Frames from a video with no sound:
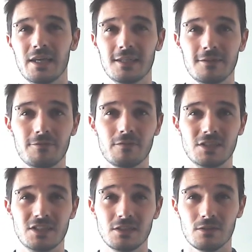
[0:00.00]
If
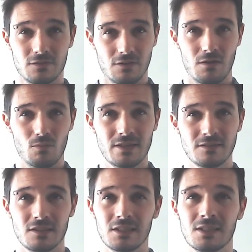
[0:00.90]
yields are
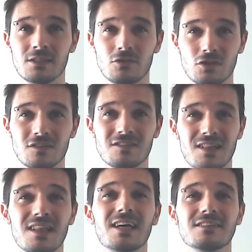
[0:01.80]
rising, just
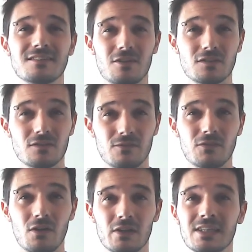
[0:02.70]
like stocks are
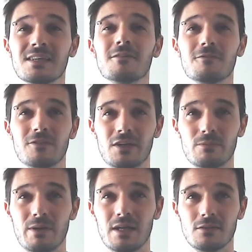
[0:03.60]
falling, very
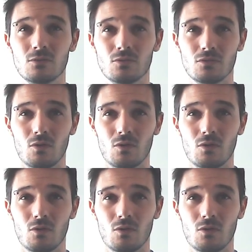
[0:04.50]
bad news.